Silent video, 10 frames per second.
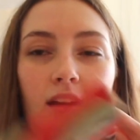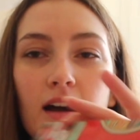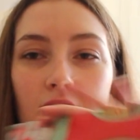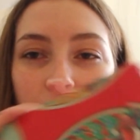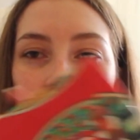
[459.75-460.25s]

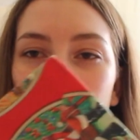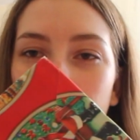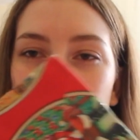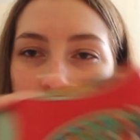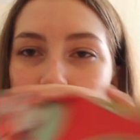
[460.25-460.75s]
kind of like your
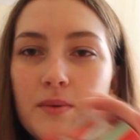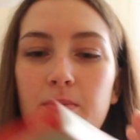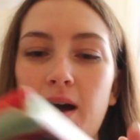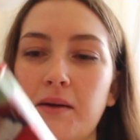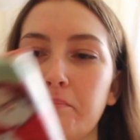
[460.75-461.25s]
average
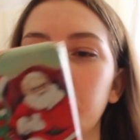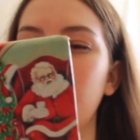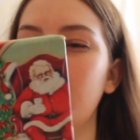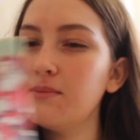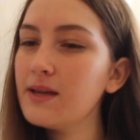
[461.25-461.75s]
paperback,
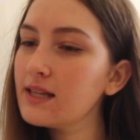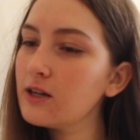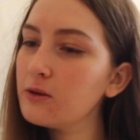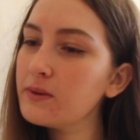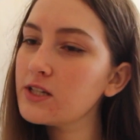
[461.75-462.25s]
maybe a
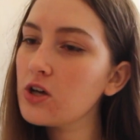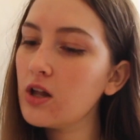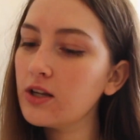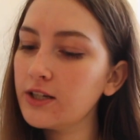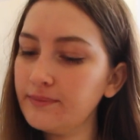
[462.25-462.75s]
little bit
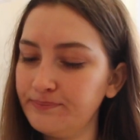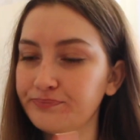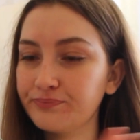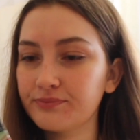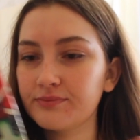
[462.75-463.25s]
taller.
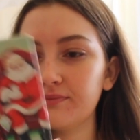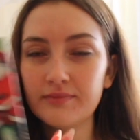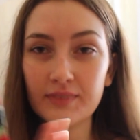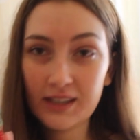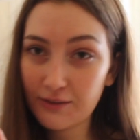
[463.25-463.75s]

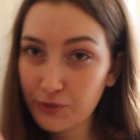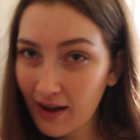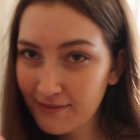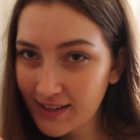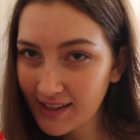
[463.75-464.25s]
If you
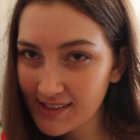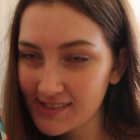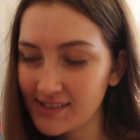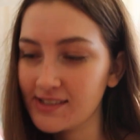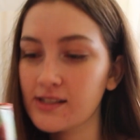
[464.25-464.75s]
have any
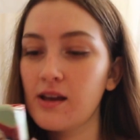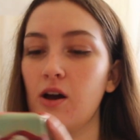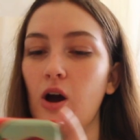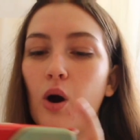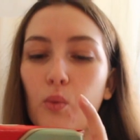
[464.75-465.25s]
guesses,
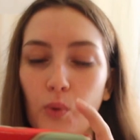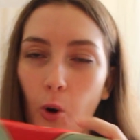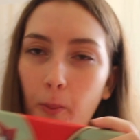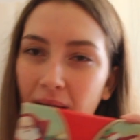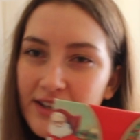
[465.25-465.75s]
a
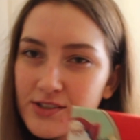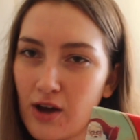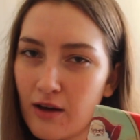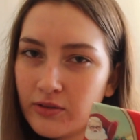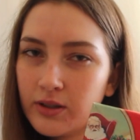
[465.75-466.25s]
romance
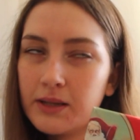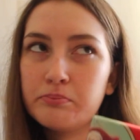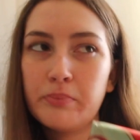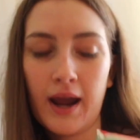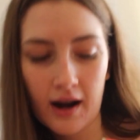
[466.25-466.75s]
novel in
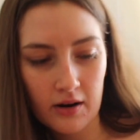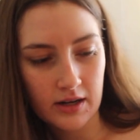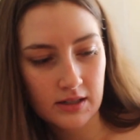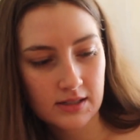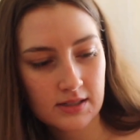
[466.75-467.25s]

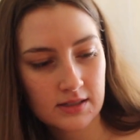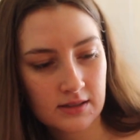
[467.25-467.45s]
Paris.